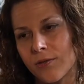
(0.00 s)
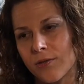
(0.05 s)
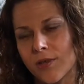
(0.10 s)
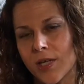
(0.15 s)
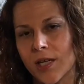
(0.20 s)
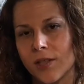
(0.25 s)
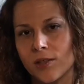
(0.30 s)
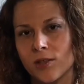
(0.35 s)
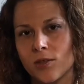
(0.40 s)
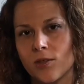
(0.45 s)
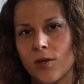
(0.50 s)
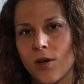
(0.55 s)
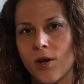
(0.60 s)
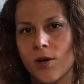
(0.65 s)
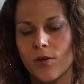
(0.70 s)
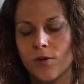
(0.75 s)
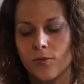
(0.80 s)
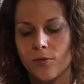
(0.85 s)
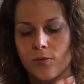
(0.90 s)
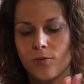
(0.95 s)
that's
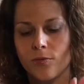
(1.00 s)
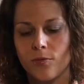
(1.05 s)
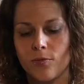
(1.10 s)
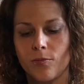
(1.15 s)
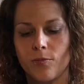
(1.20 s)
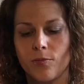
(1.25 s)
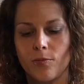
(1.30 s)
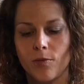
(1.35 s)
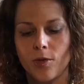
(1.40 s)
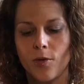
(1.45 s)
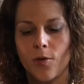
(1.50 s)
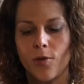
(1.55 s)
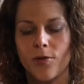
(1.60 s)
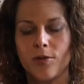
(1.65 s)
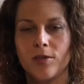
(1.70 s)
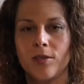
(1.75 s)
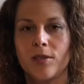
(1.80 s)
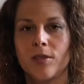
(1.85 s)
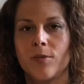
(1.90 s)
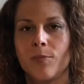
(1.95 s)
not, you know,
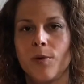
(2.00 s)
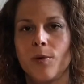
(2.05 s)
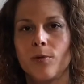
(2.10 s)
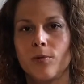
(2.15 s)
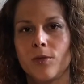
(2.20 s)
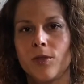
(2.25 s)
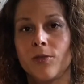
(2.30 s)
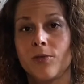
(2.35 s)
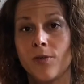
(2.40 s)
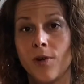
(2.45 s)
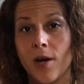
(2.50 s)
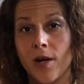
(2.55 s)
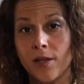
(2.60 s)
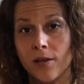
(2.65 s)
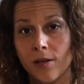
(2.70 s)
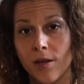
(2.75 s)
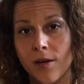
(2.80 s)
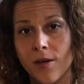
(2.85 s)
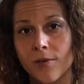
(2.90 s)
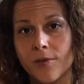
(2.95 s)
this is about
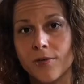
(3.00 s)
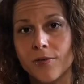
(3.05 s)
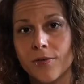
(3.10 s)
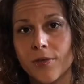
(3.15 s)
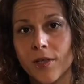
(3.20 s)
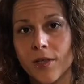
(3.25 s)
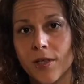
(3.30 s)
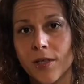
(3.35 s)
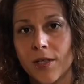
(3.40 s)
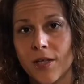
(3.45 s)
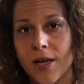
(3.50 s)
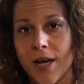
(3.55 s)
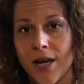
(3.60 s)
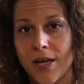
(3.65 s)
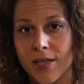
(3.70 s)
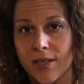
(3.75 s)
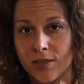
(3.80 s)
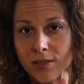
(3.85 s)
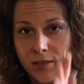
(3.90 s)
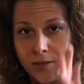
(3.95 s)
divine love,
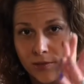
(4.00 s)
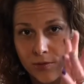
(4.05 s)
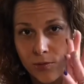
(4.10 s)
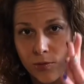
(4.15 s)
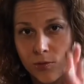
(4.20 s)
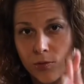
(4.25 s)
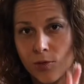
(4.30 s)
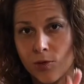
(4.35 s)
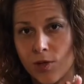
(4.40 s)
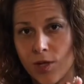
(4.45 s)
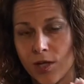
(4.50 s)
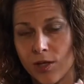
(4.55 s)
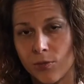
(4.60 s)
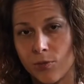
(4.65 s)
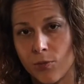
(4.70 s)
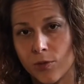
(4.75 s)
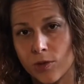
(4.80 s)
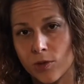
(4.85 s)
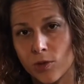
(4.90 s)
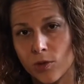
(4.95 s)
and it's created
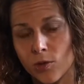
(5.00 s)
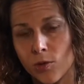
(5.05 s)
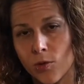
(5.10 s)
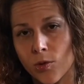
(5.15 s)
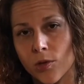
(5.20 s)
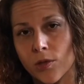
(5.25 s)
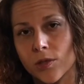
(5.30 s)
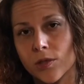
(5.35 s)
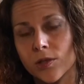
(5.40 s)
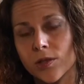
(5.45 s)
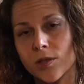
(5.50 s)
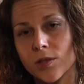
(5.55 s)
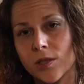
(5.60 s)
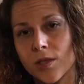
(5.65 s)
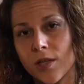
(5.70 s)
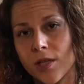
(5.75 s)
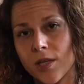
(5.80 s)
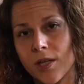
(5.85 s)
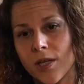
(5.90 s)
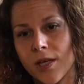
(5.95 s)
with source,
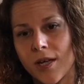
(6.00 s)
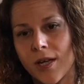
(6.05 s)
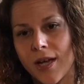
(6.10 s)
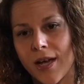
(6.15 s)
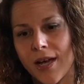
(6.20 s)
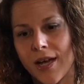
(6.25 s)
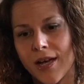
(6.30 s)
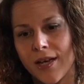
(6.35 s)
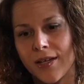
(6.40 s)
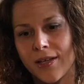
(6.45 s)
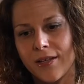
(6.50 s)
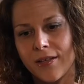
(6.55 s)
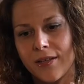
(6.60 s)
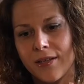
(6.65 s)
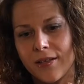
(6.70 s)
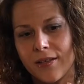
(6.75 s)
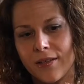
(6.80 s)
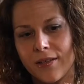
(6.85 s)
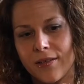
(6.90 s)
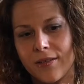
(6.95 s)
and
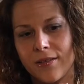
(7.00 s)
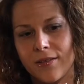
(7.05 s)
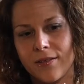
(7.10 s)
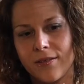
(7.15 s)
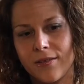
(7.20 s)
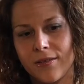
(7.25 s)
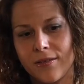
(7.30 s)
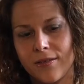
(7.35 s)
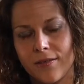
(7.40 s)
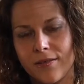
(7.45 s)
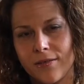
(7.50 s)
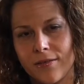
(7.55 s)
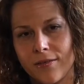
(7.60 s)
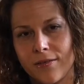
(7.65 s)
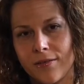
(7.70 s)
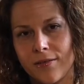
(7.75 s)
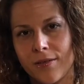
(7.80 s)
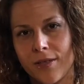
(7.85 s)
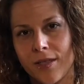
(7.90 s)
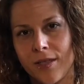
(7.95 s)

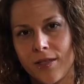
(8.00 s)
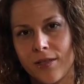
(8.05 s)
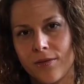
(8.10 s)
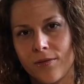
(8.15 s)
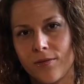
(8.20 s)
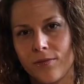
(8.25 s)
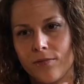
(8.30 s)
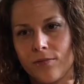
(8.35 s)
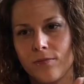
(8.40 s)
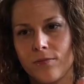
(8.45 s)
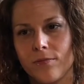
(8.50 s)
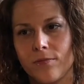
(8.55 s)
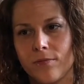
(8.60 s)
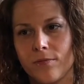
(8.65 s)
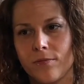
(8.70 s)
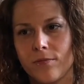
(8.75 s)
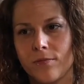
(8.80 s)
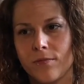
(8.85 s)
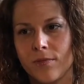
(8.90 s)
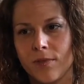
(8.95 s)
it
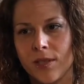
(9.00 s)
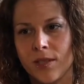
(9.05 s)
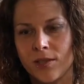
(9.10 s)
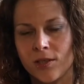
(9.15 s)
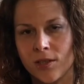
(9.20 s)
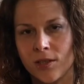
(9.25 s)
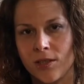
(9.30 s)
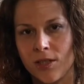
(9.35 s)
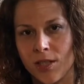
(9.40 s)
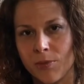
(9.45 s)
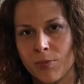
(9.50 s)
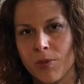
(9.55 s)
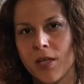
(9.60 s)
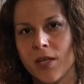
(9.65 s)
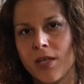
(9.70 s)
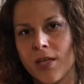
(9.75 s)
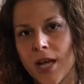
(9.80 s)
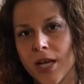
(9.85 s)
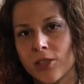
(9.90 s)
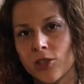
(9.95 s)
it's a deep
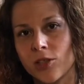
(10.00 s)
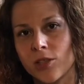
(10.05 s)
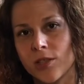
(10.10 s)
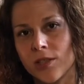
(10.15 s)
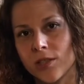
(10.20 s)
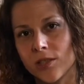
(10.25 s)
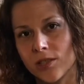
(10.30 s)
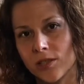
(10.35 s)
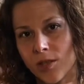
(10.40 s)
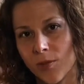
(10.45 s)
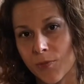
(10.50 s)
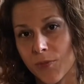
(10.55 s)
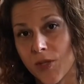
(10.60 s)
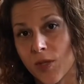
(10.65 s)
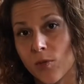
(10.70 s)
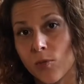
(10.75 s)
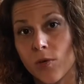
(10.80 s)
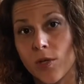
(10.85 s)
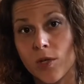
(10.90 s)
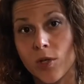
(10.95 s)
connection. It's
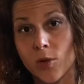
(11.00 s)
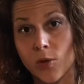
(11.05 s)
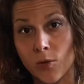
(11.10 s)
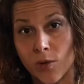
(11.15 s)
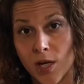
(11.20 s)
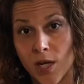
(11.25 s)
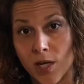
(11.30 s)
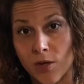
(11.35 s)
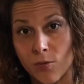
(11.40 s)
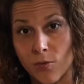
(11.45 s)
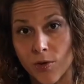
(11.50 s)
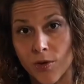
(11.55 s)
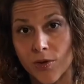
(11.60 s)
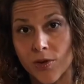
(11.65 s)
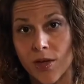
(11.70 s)
something we create with